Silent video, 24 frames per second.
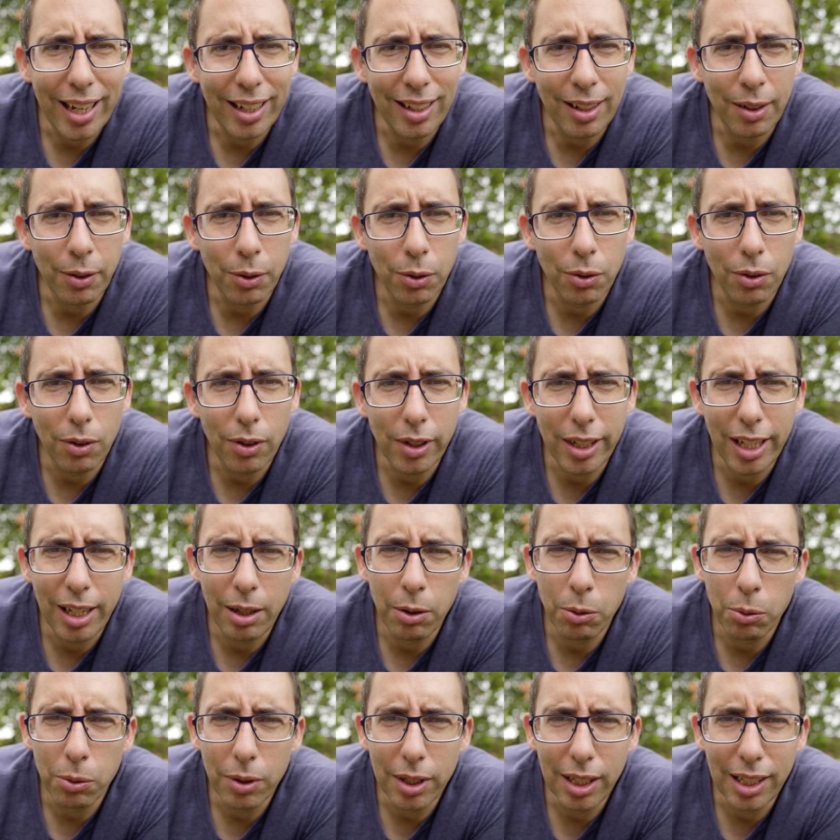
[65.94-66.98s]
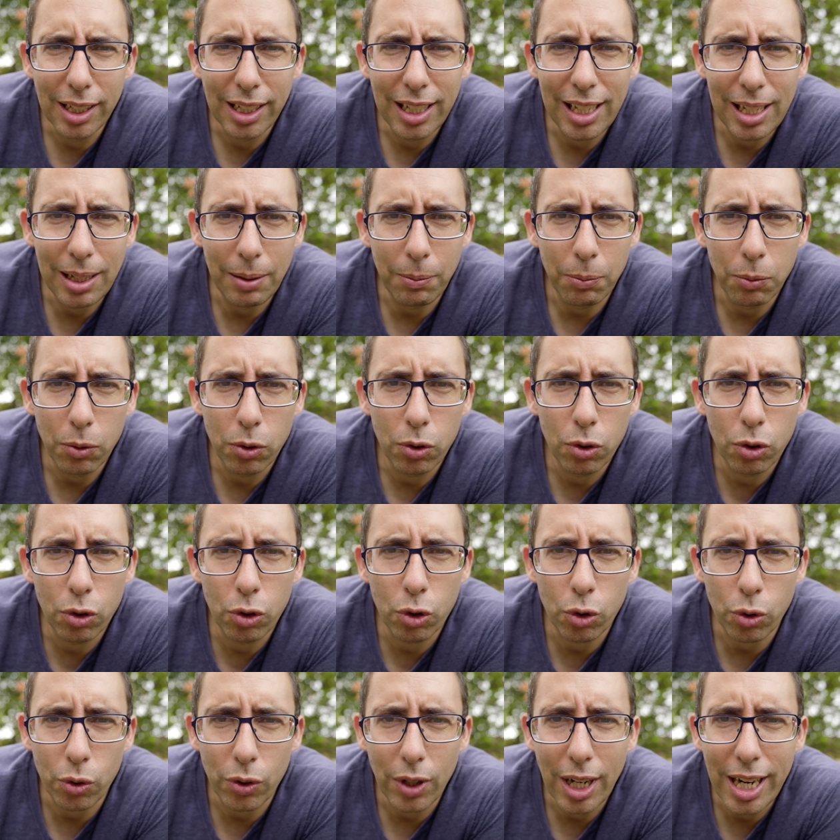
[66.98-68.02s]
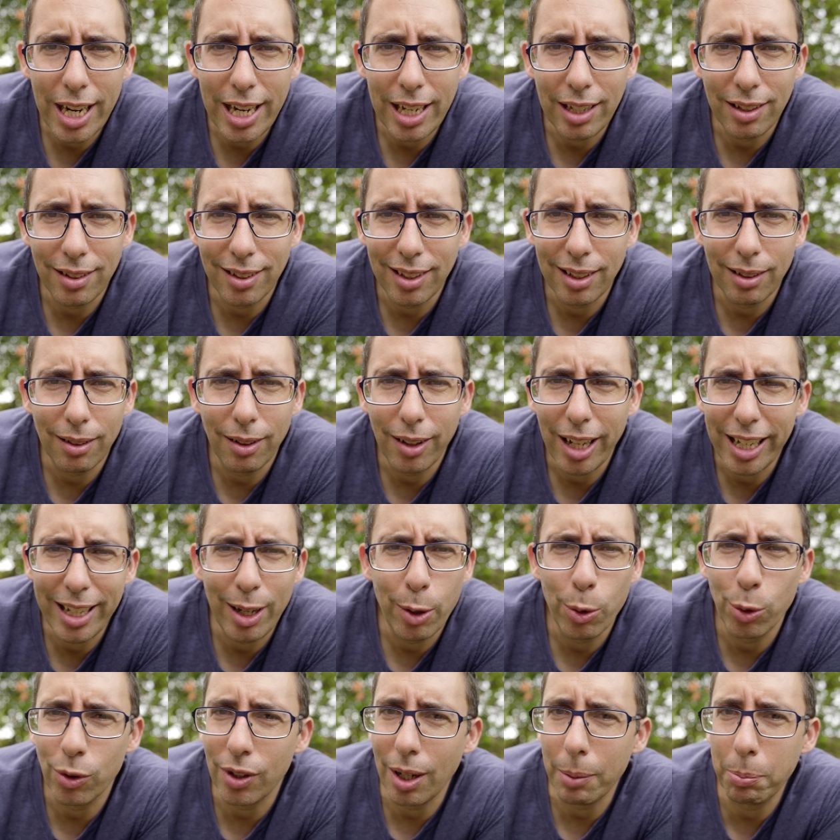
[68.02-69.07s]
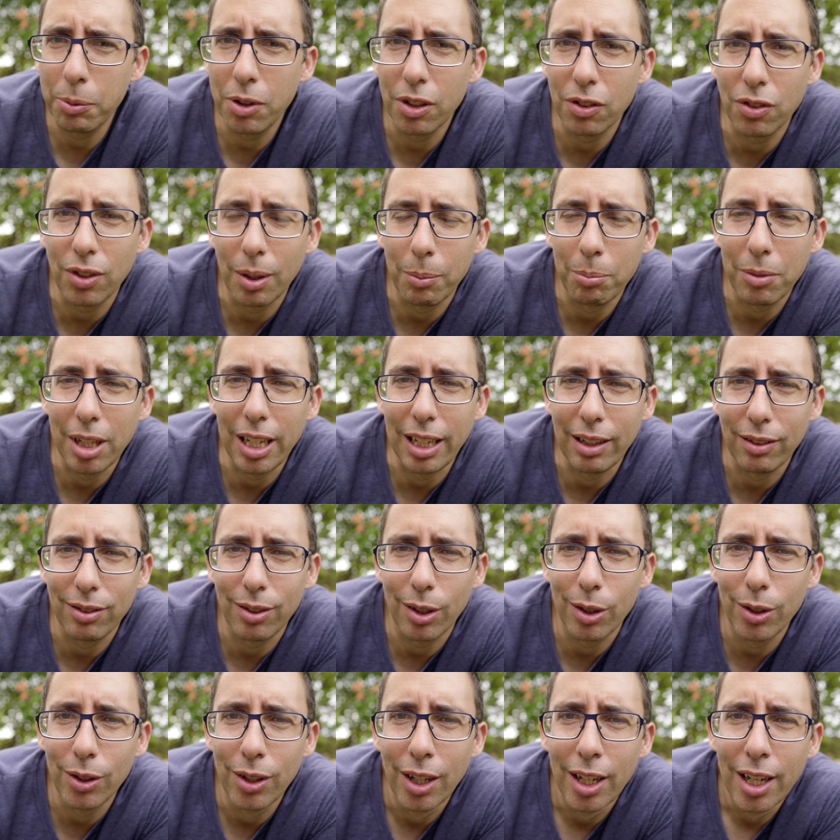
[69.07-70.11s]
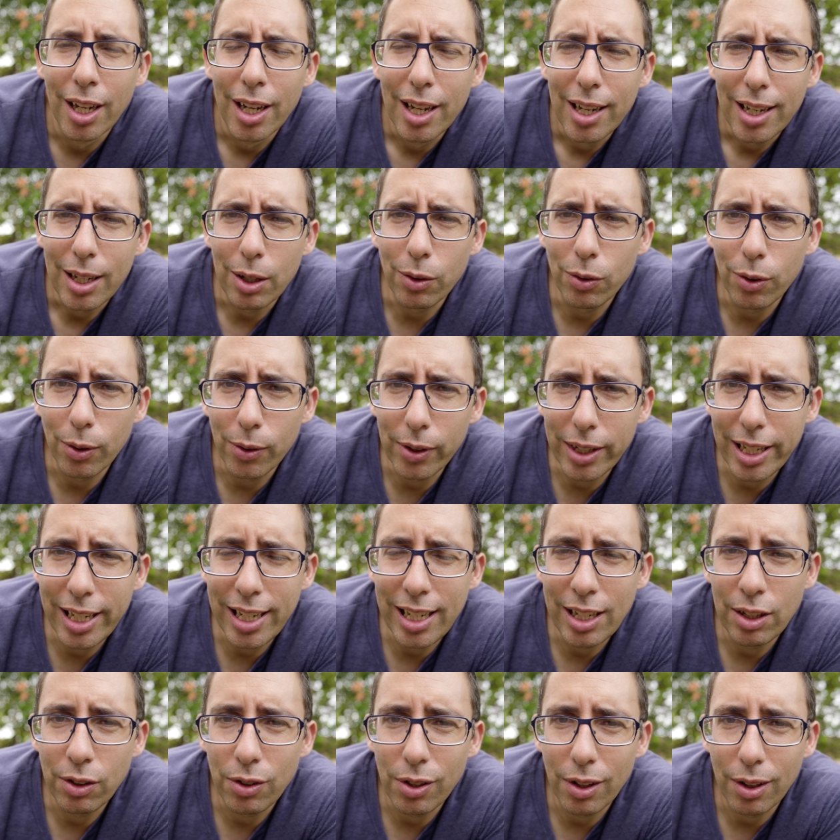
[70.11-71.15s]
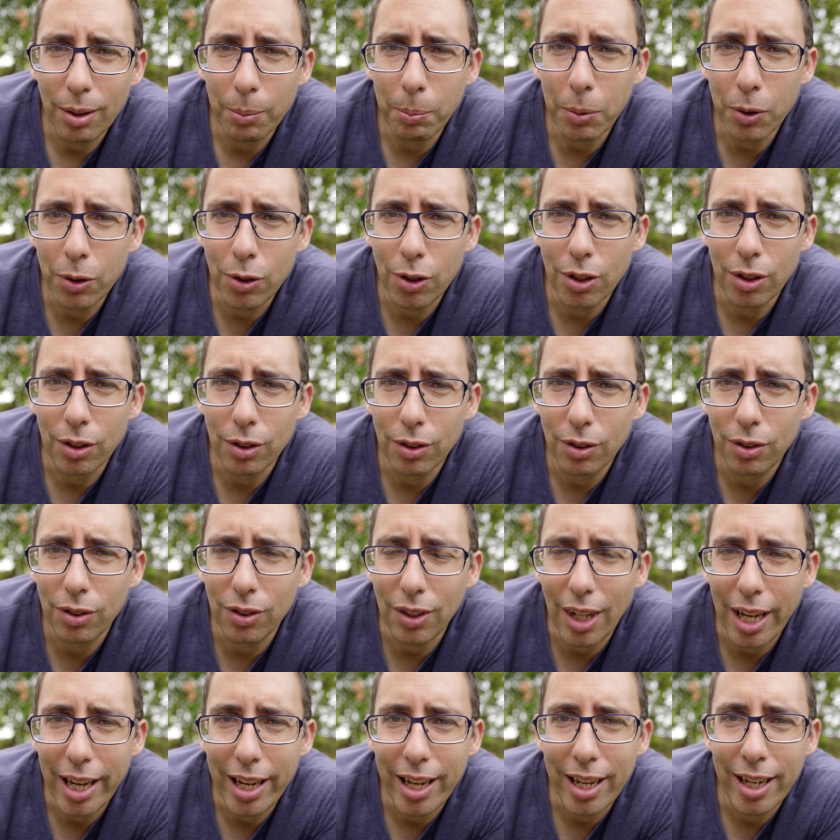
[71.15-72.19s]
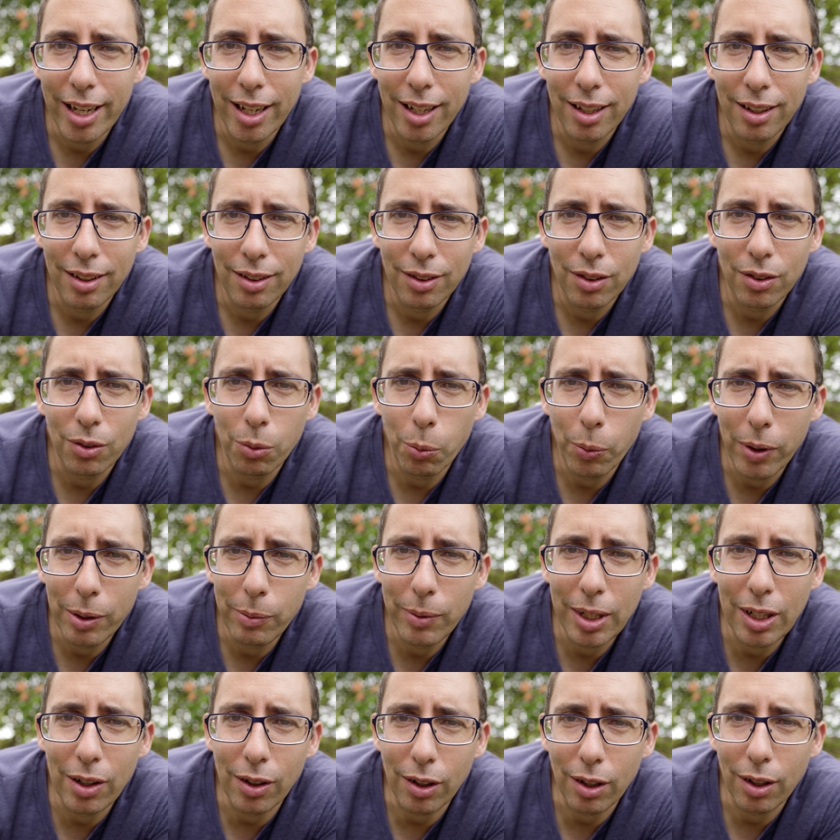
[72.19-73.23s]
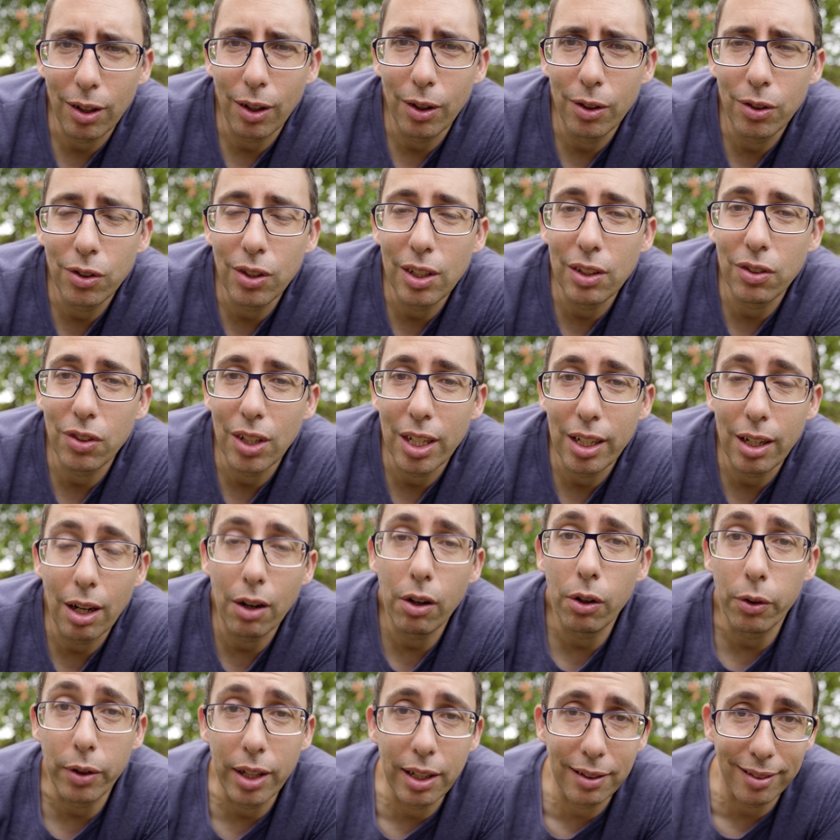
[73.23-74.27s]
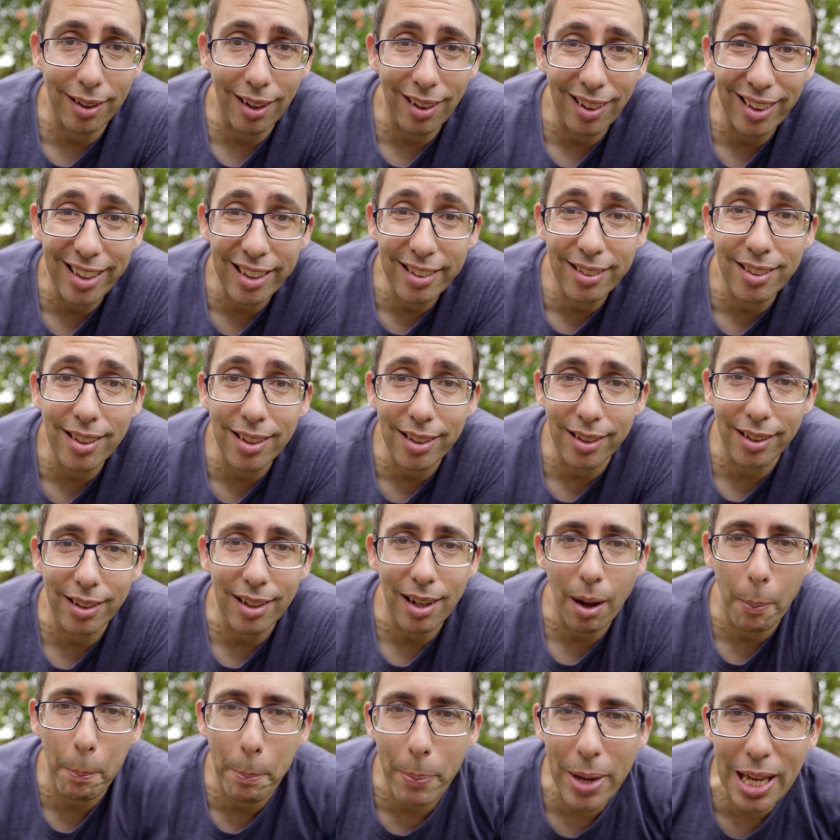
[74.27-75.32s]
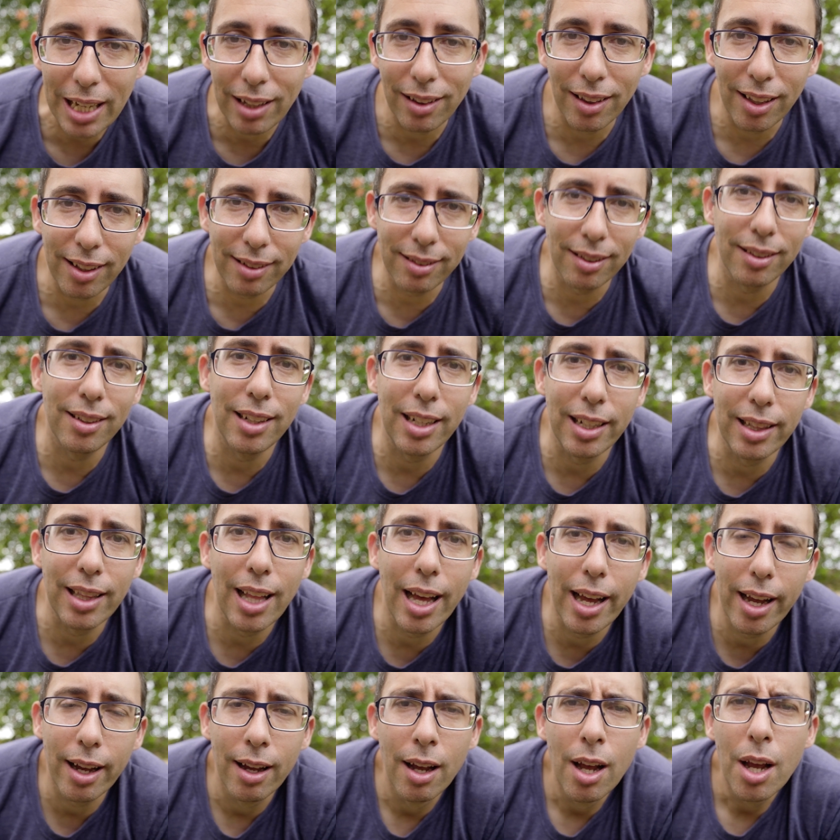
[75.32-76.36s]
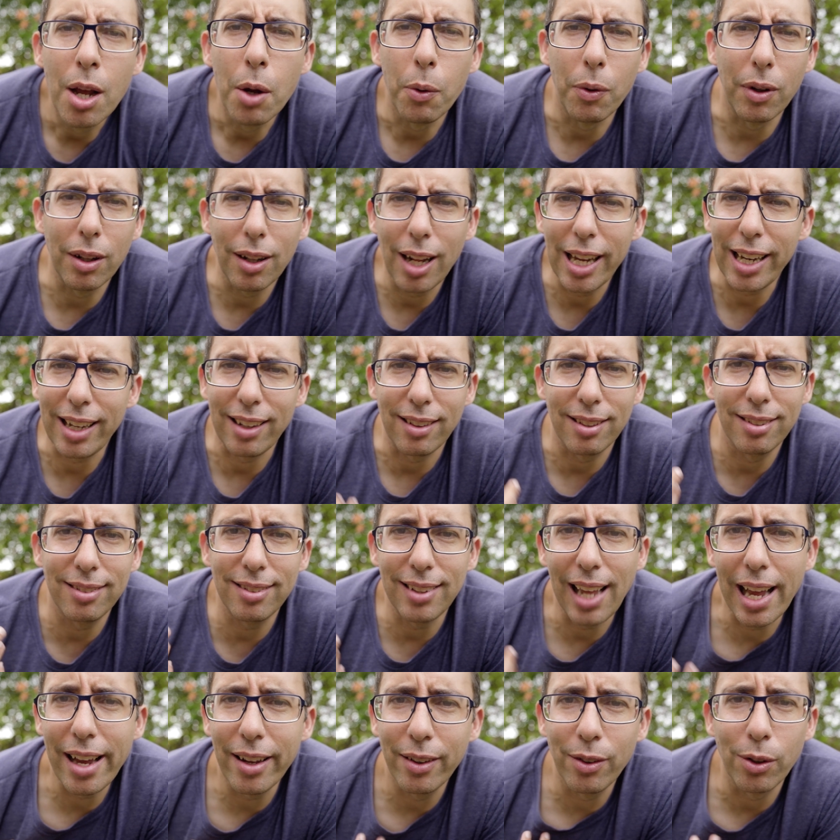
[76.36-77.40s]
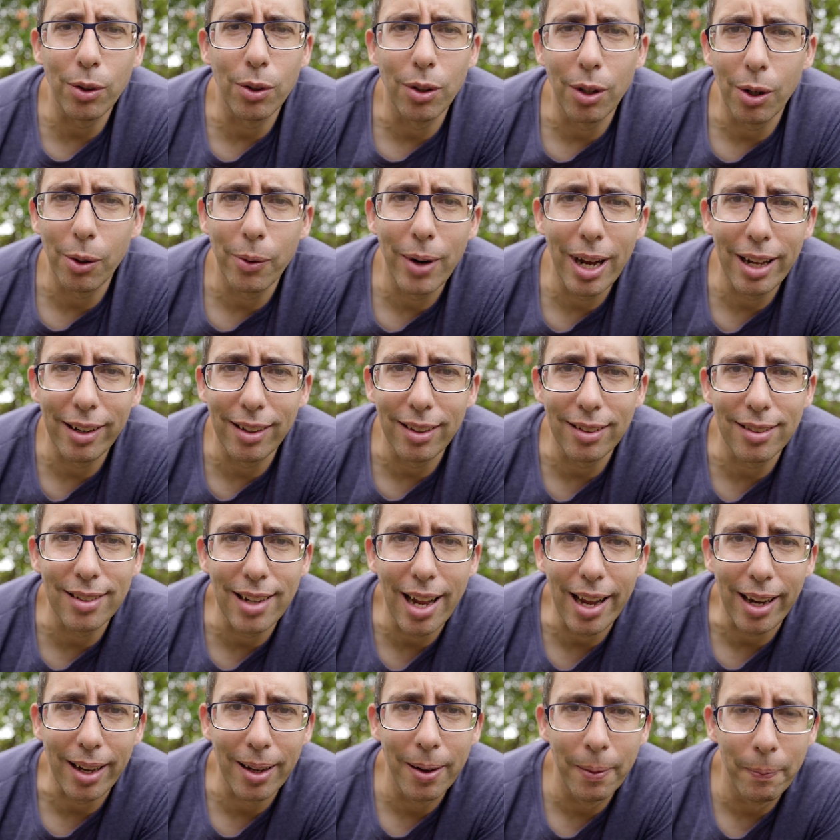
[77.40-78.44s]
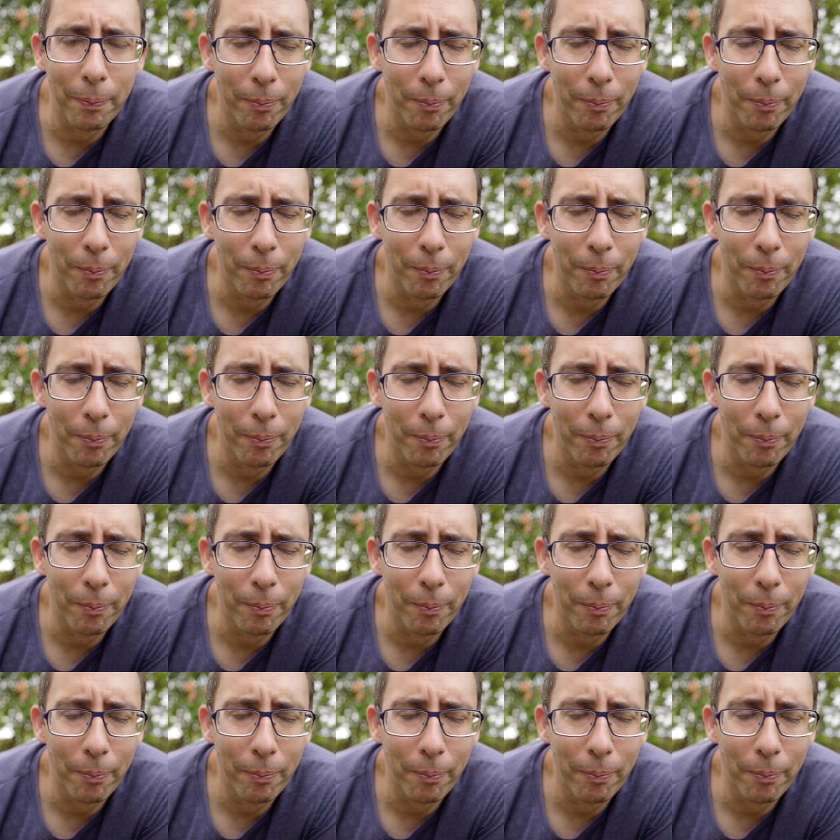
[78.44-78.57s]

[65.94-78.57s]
and he was looking really strange, like he was up to something. So he was looking into the bushes, and when we got close he said, oh, there's a lizard, a big lizard in there with like a sandal around its neck.